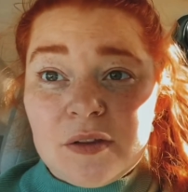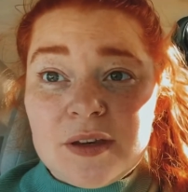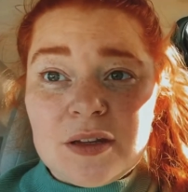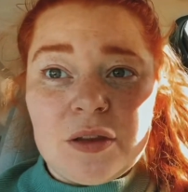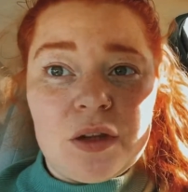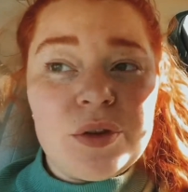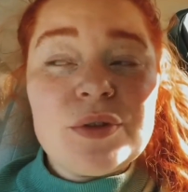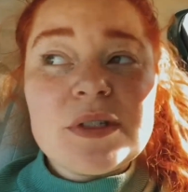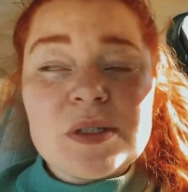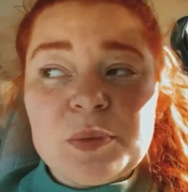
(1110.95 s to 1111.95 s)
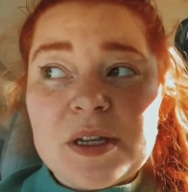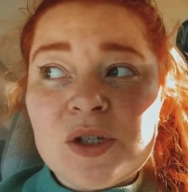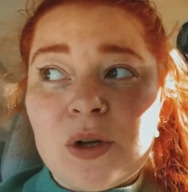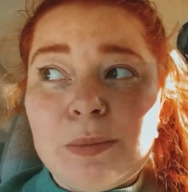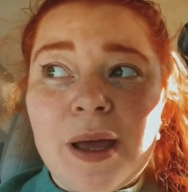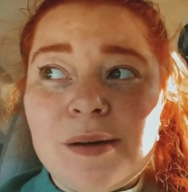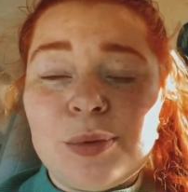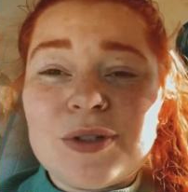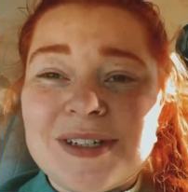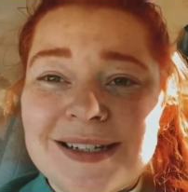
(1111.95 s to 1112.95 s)
The closest place you can buy it in
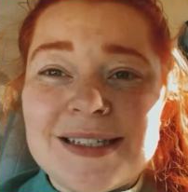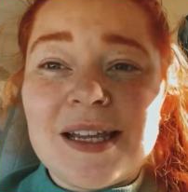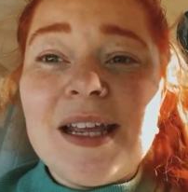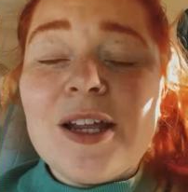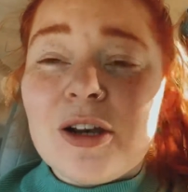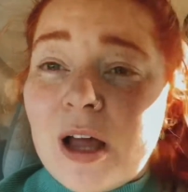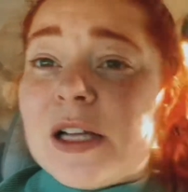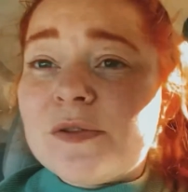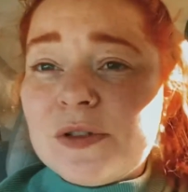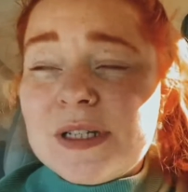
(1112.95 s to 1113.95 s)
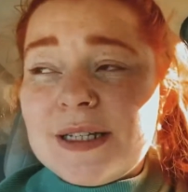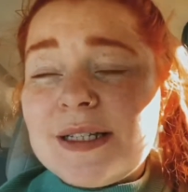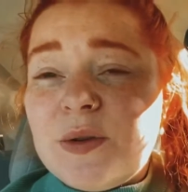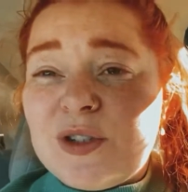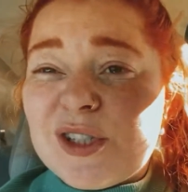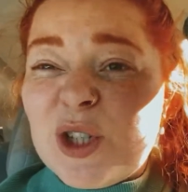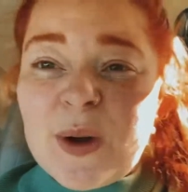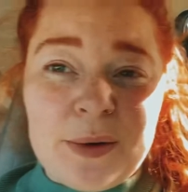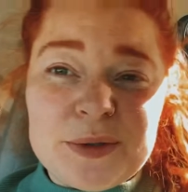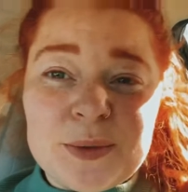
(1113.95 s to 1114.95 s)
person is Knoxville, Tennessee, which is 2 hours